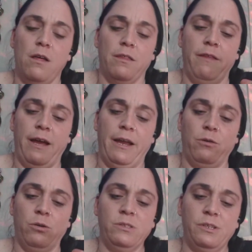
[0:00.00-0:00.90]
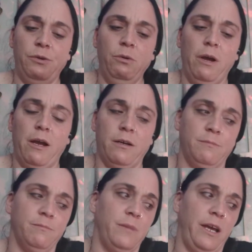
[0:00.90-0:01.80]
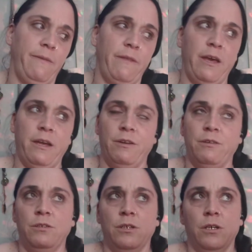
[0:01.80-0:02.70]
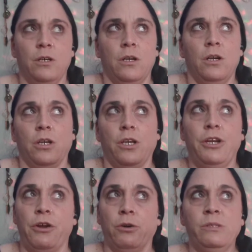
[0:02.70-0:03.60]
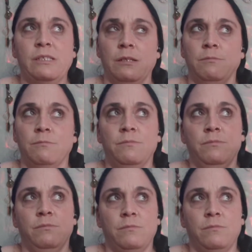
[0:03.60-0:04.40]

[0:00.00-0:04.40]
that also, and then, just some